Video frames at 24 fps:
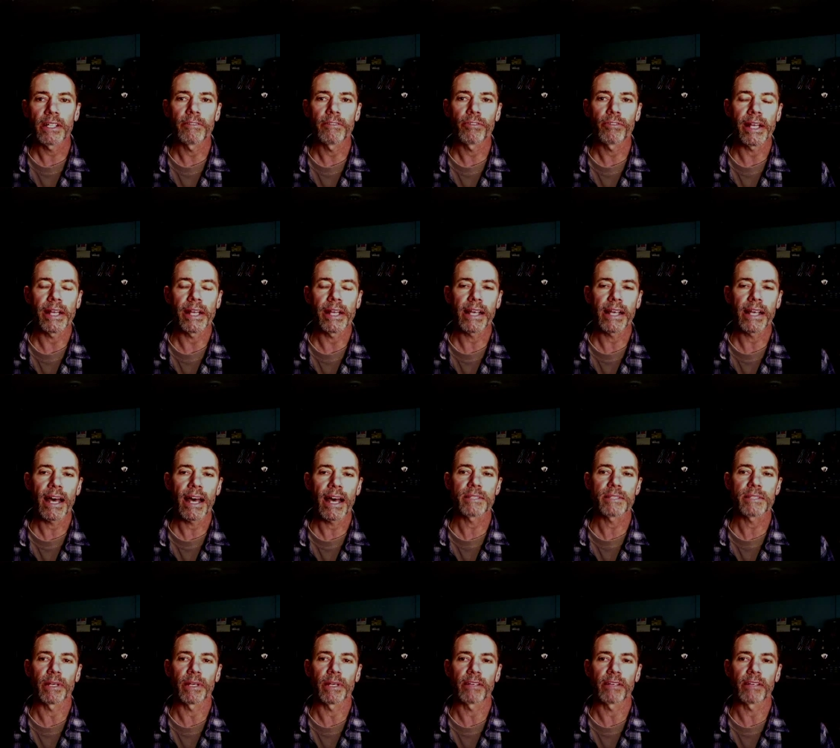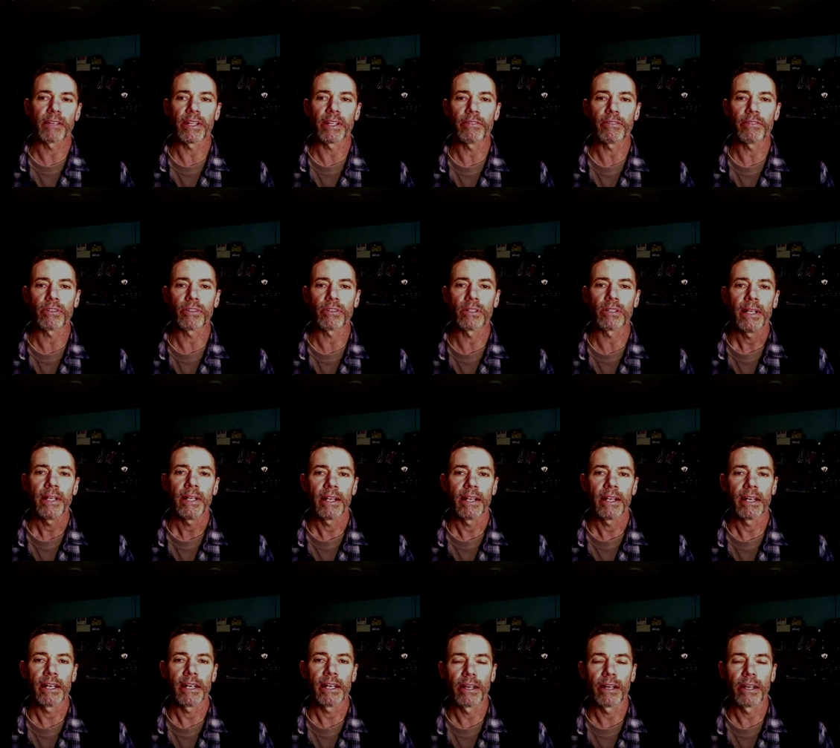for a cosmic flavor
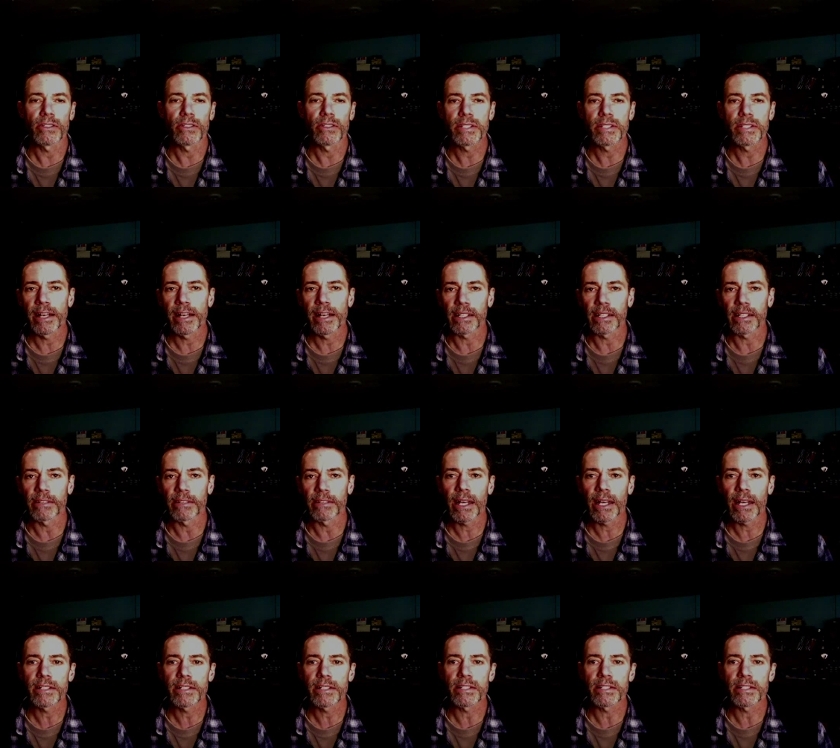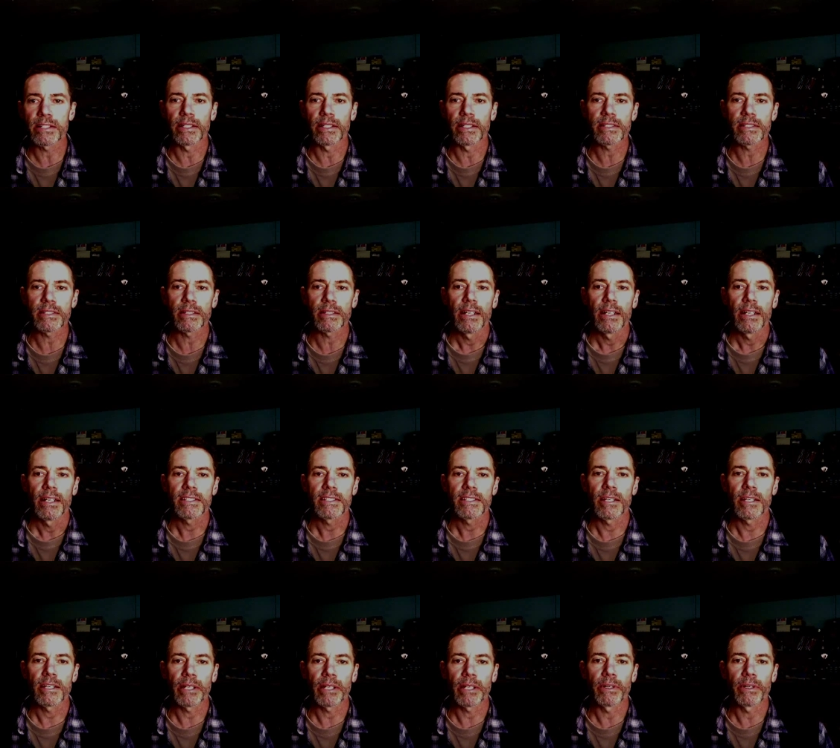in our understanding of consciousness,
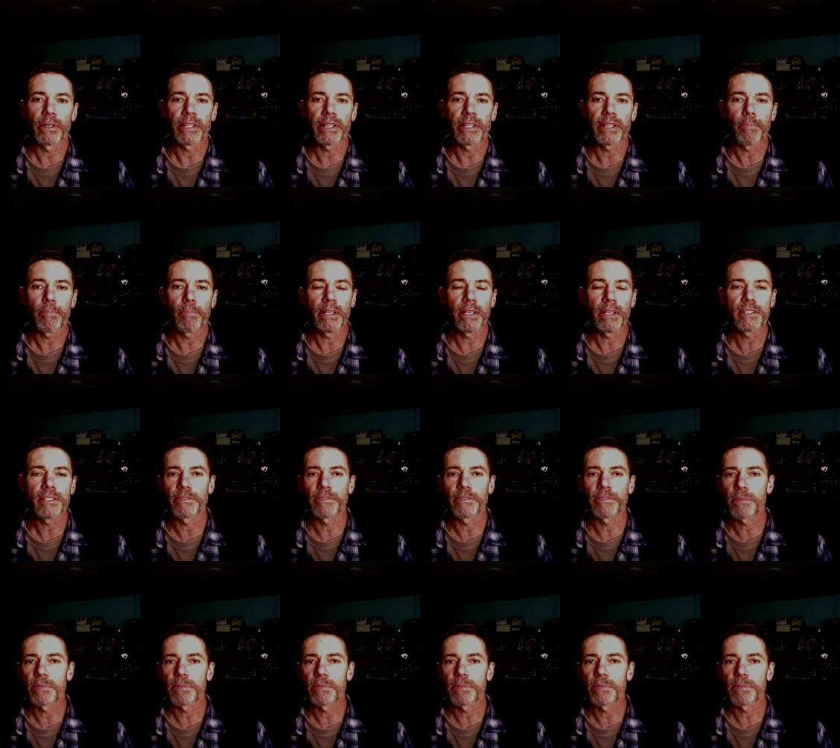something with a pinch of